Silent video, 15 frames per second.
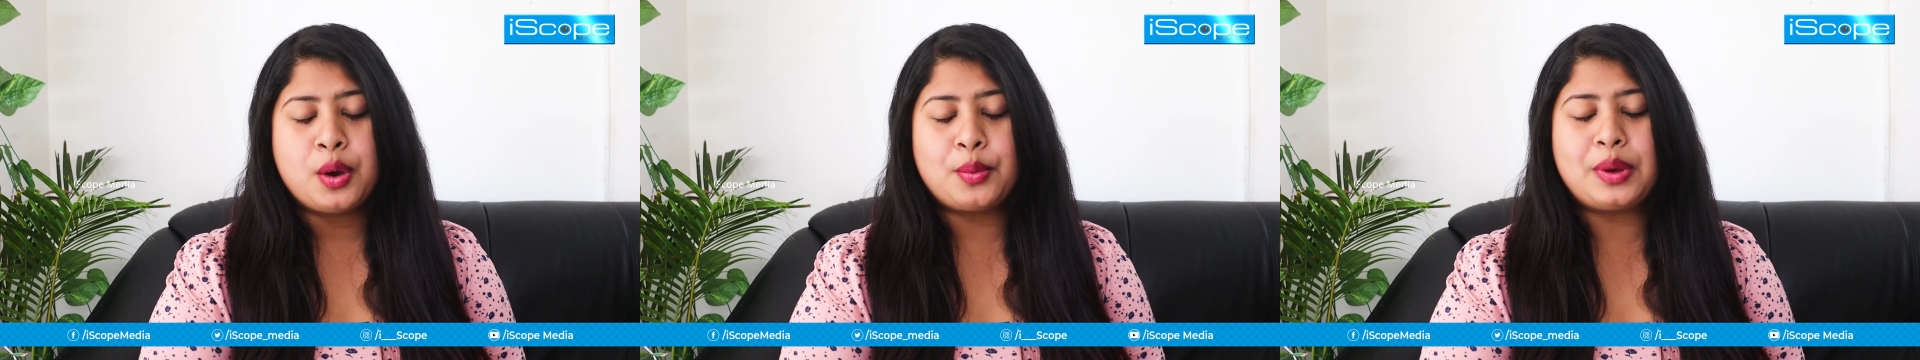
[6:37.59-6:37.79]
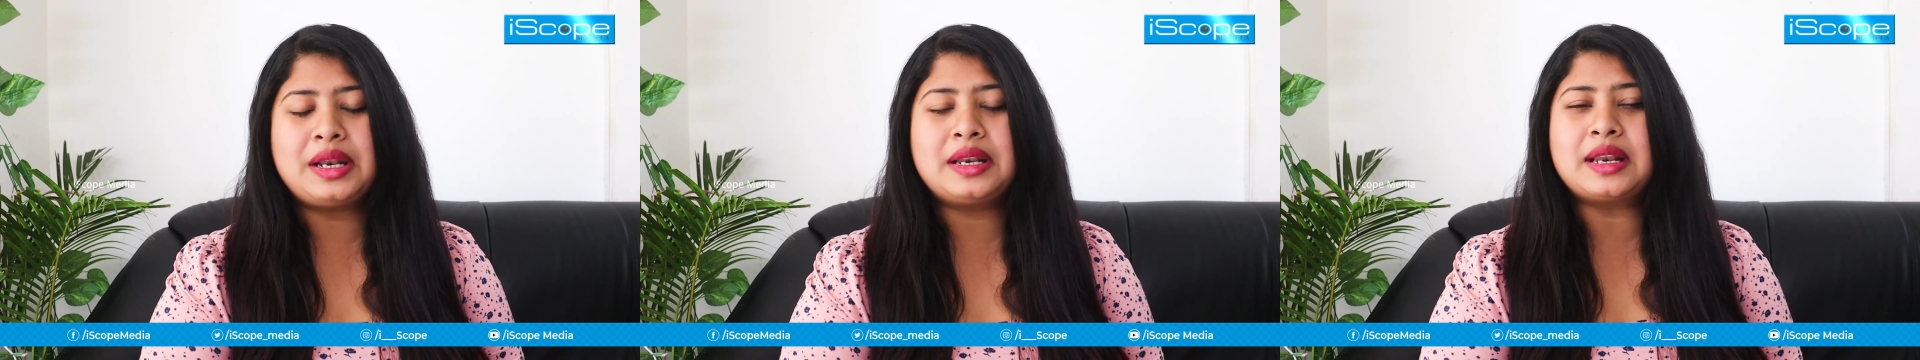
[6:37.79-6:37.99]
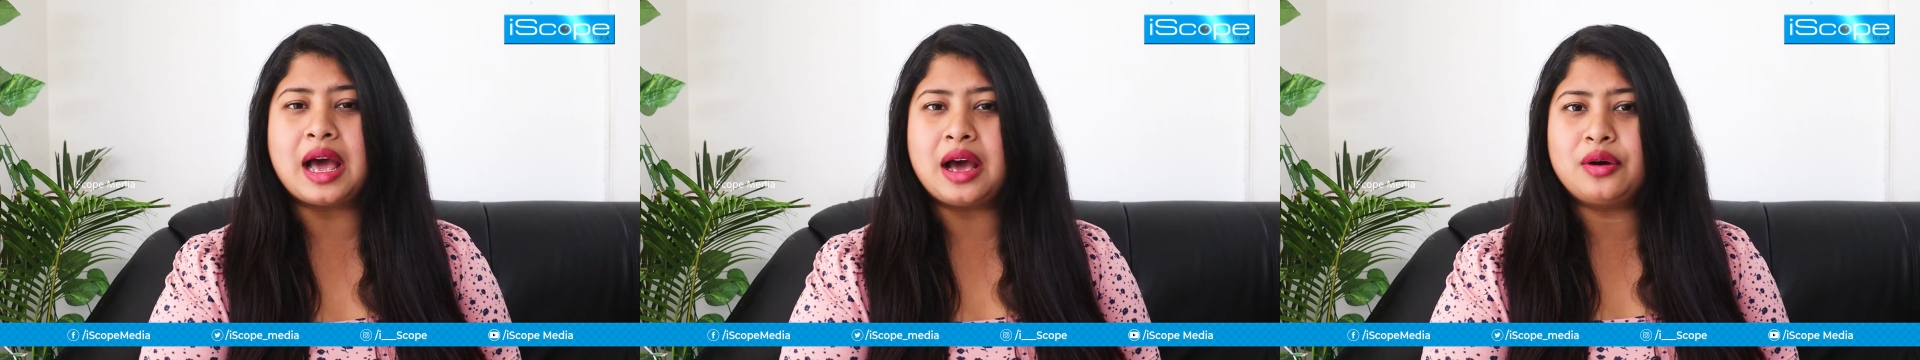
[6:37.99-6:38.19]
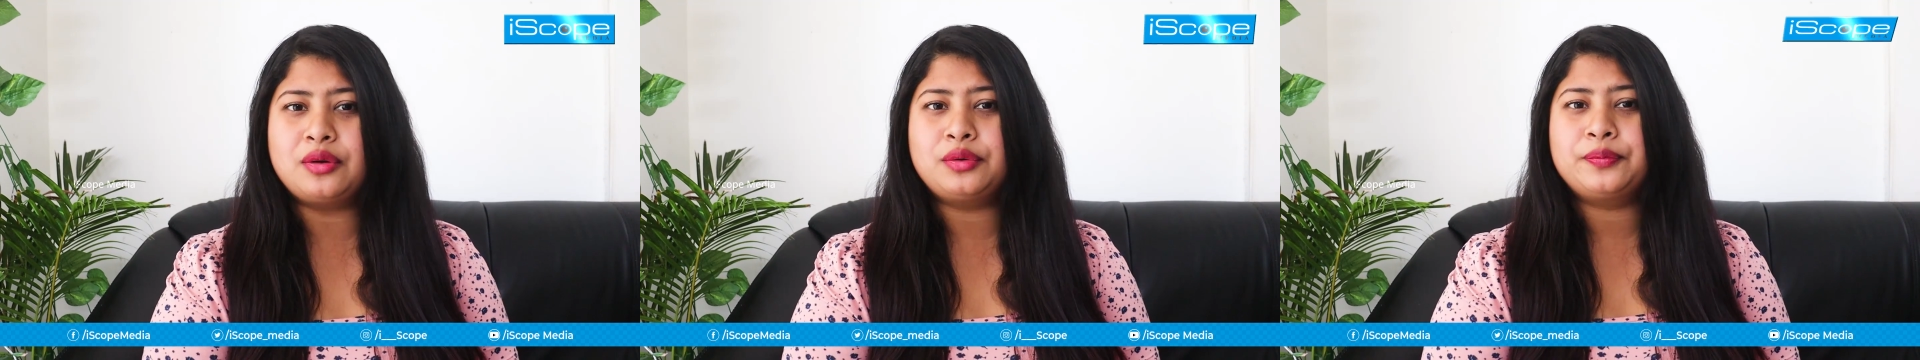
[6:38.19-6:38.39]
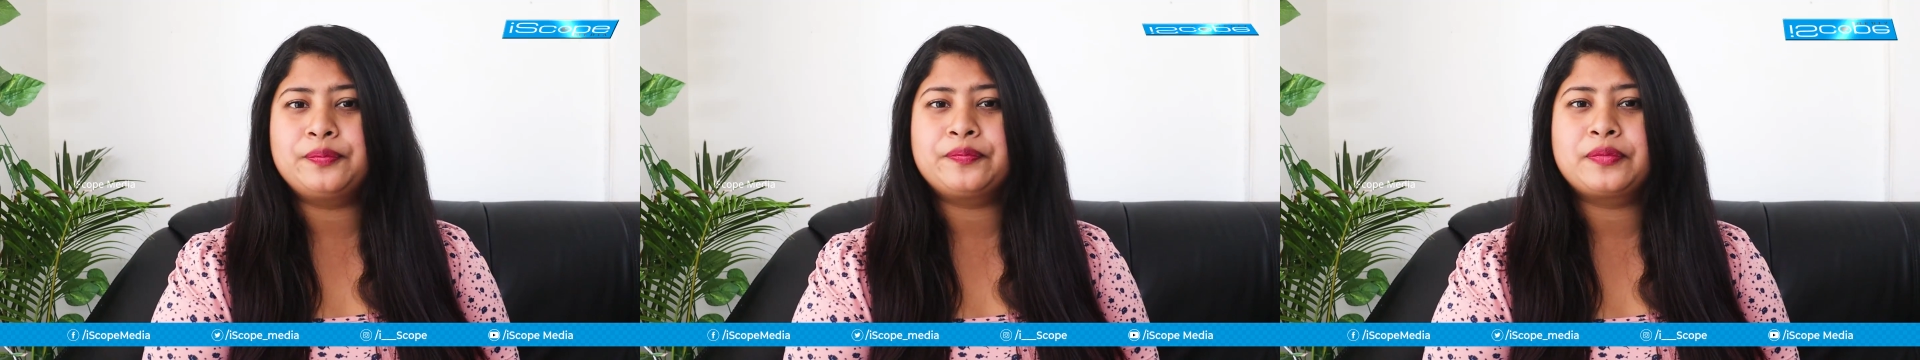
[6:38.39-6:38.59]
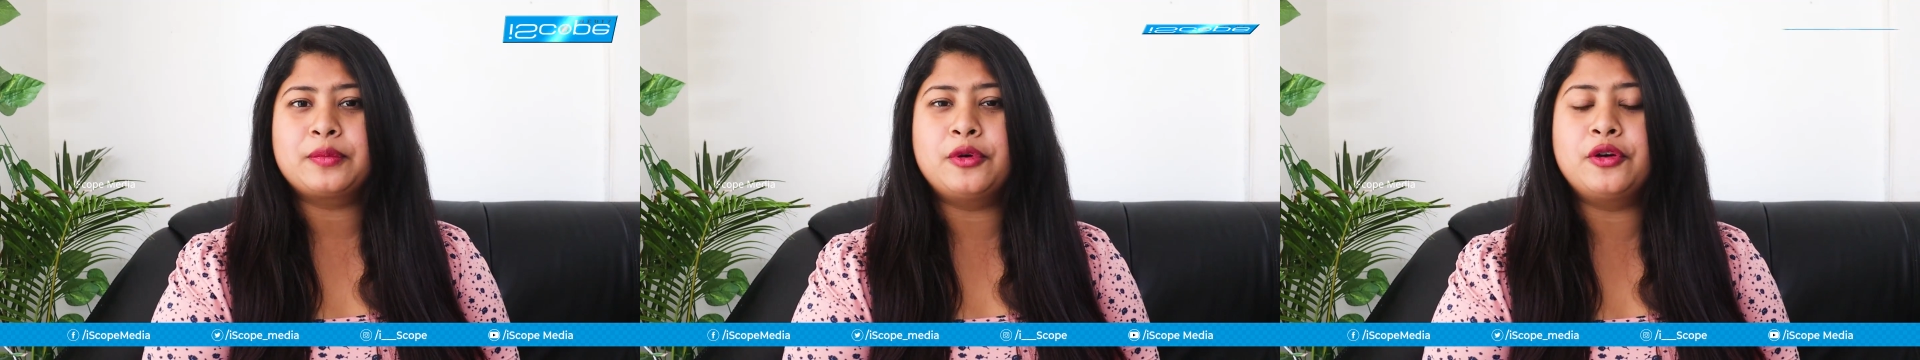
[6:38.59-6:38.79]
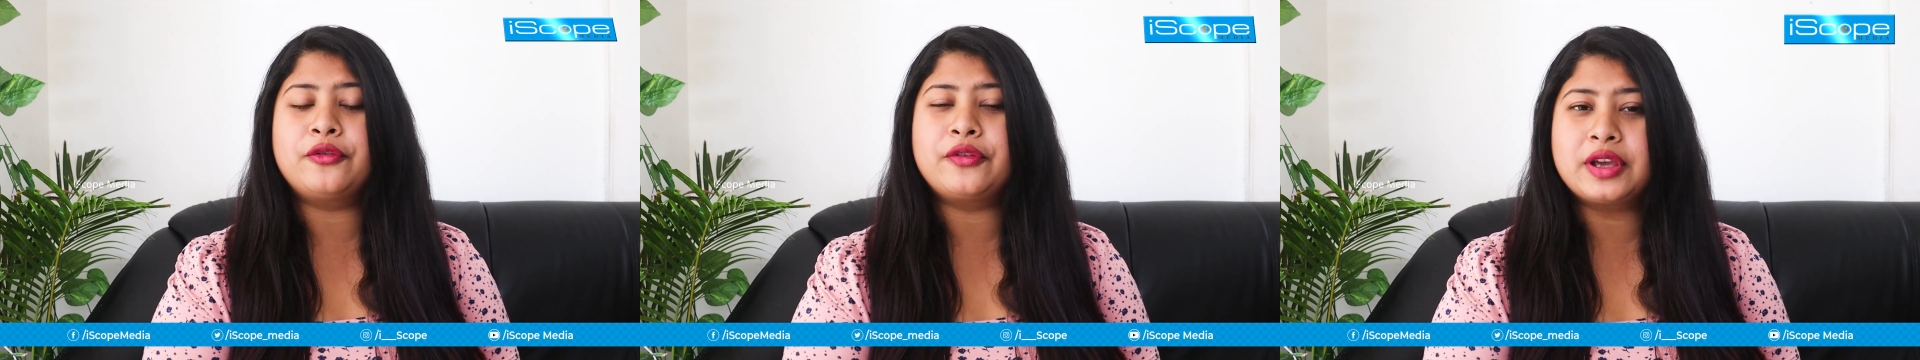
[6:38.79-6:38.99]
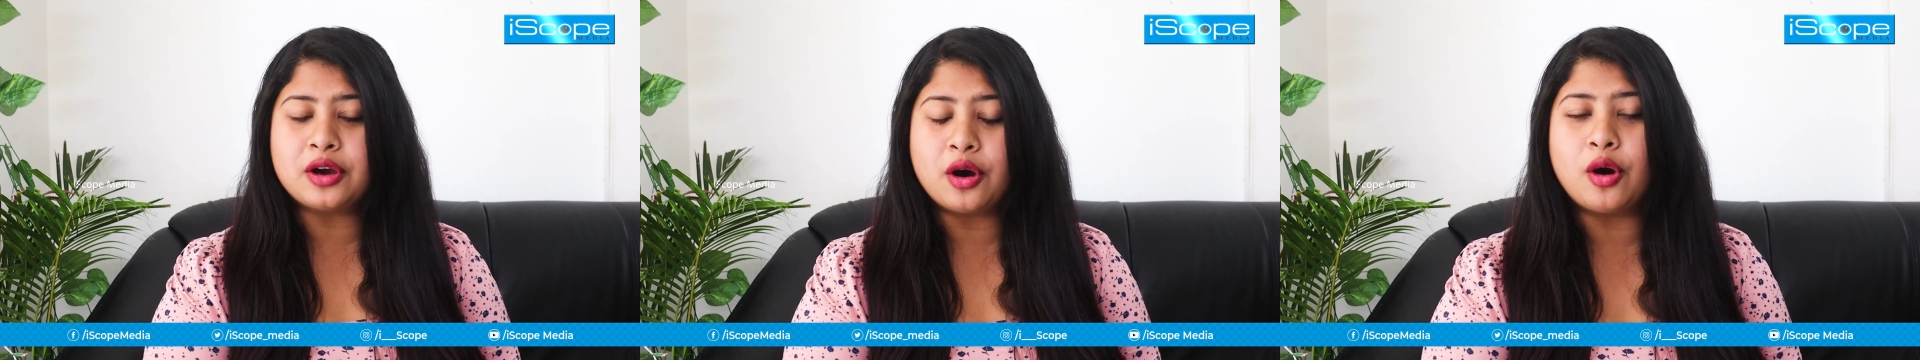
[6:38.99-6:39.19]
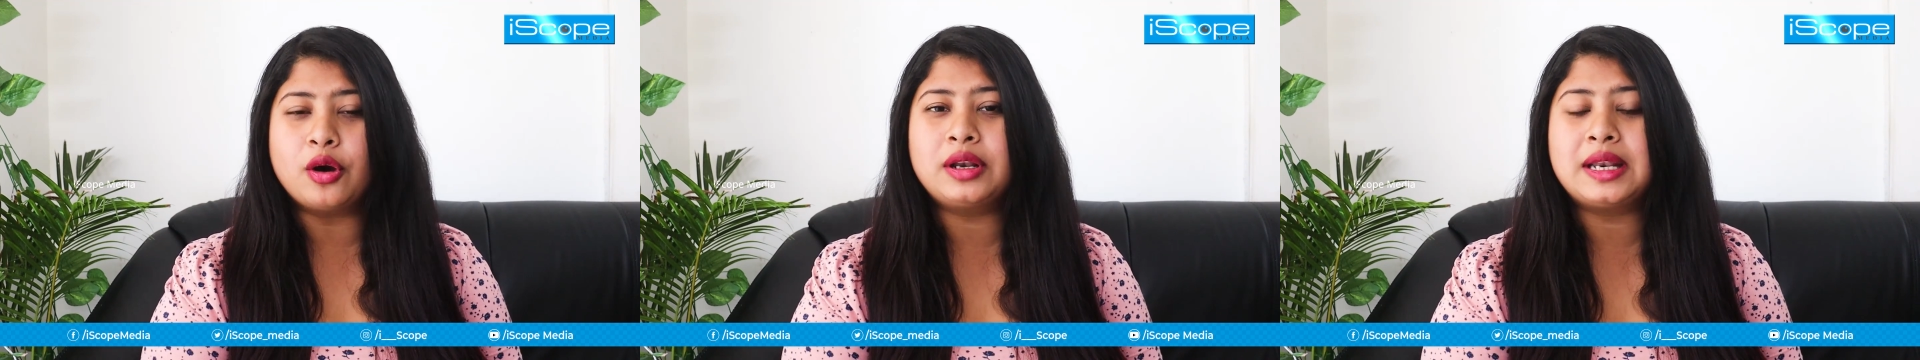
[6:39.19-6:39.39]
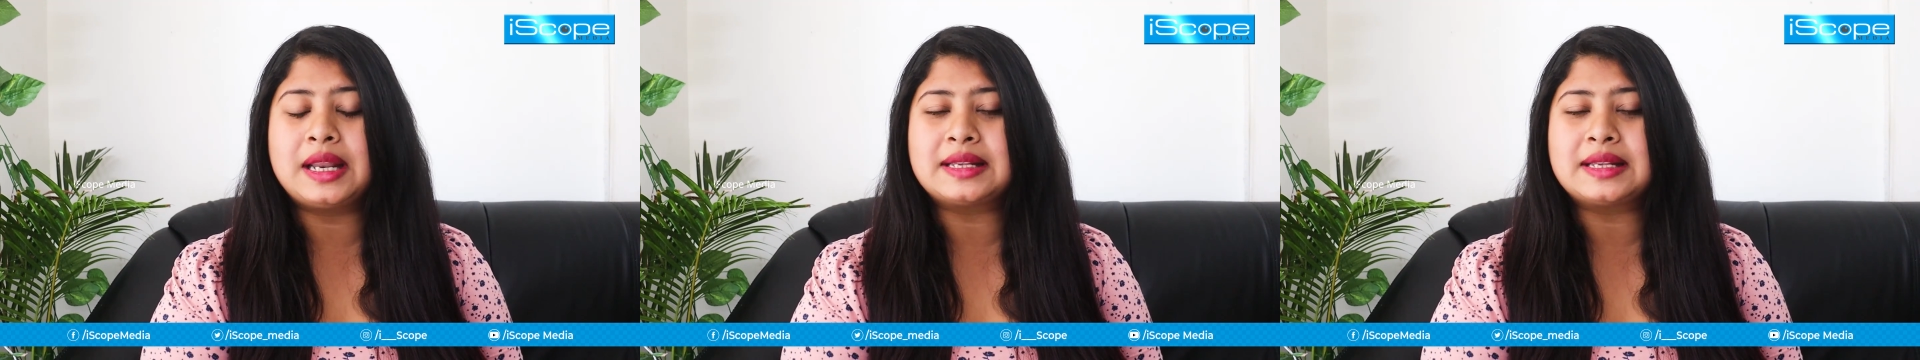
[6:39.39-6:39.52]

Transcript: Well, now moving on,